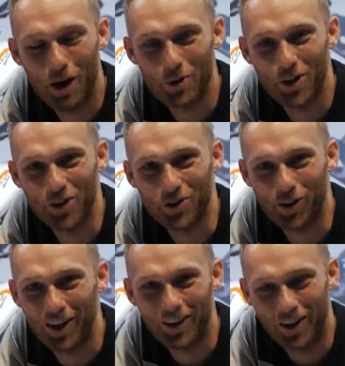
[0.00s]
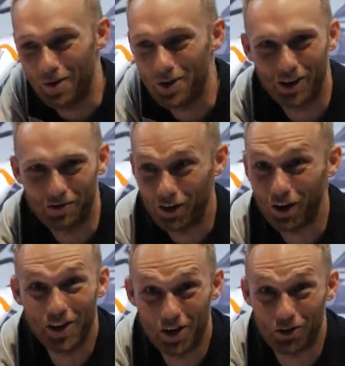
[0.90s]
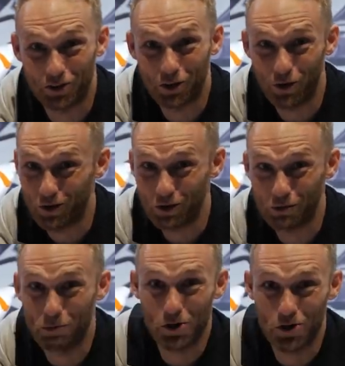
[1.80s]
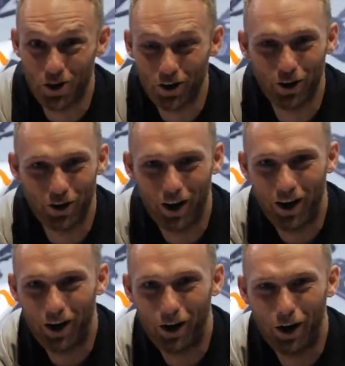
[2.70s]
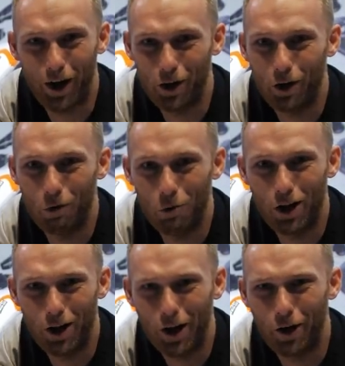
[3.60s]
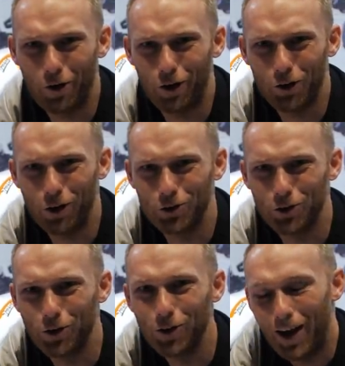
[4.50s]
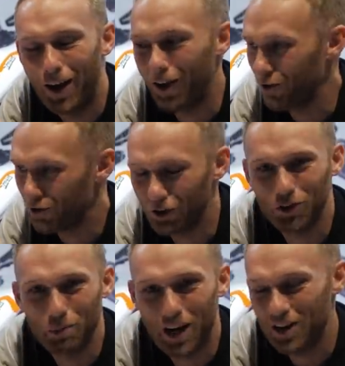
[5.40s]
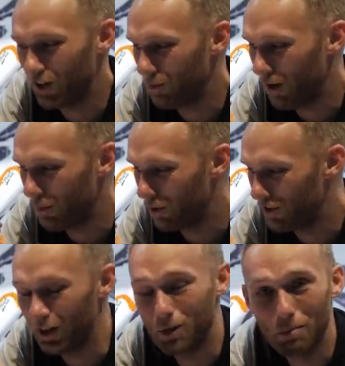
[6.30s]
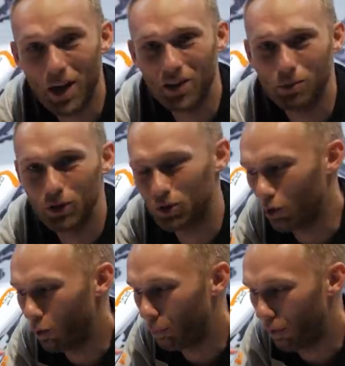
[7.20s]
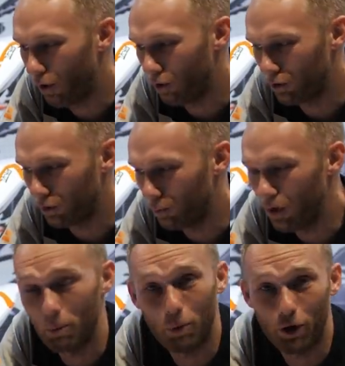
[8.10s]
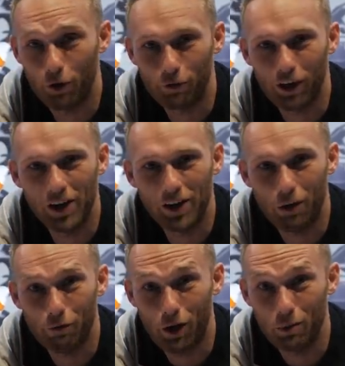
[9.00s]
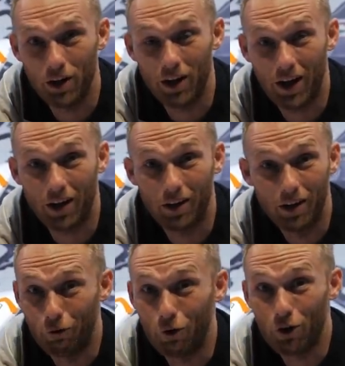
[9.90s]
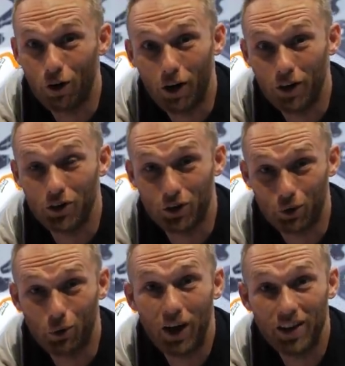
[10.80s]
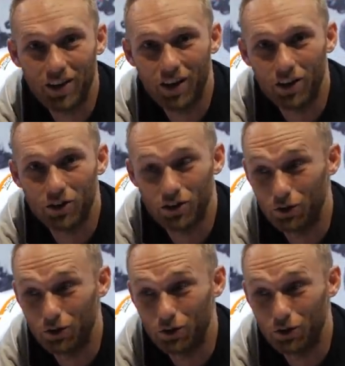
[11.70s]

memories, right? I mean, nine years ago I was much younger and I had a wild haircut also. Uh, just amazing memories. It makes me so proud to be a part of KTM family and for nine straight years.